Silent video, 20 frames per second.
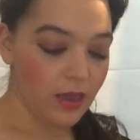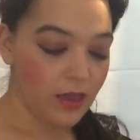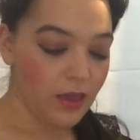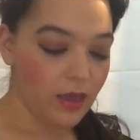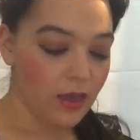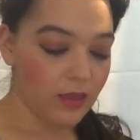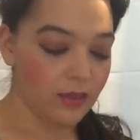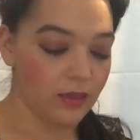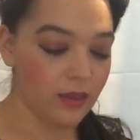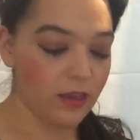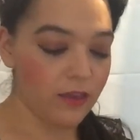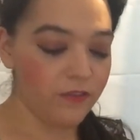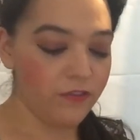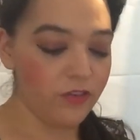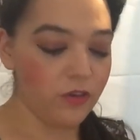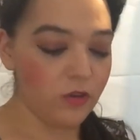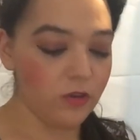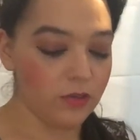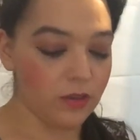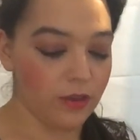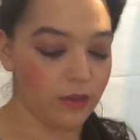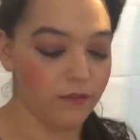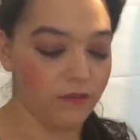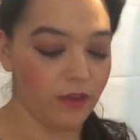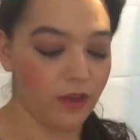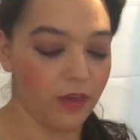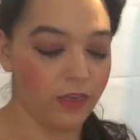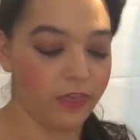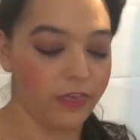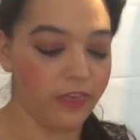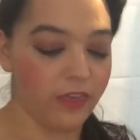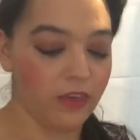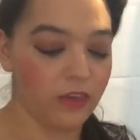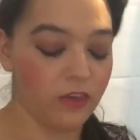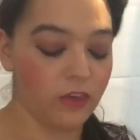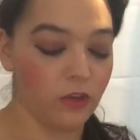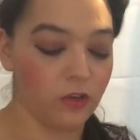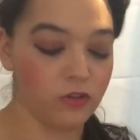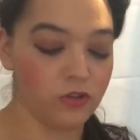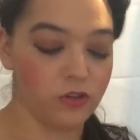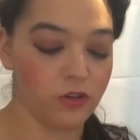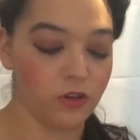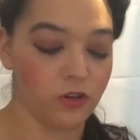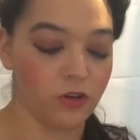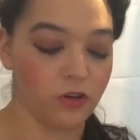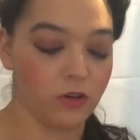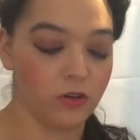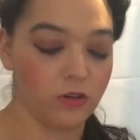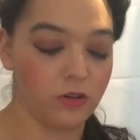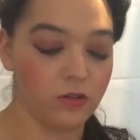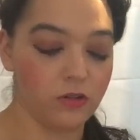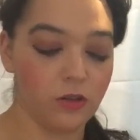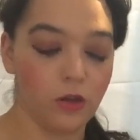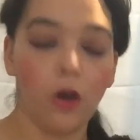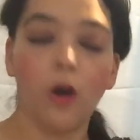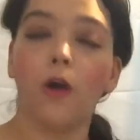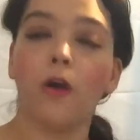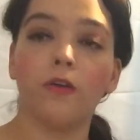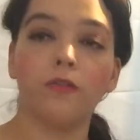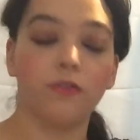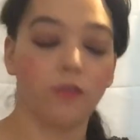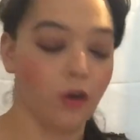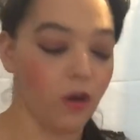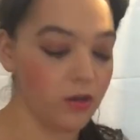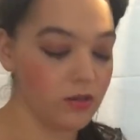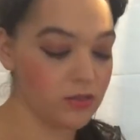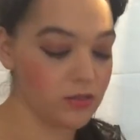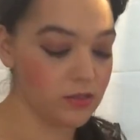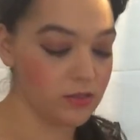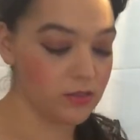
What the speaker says: And if you live, I think you'll turn to hoarfrost.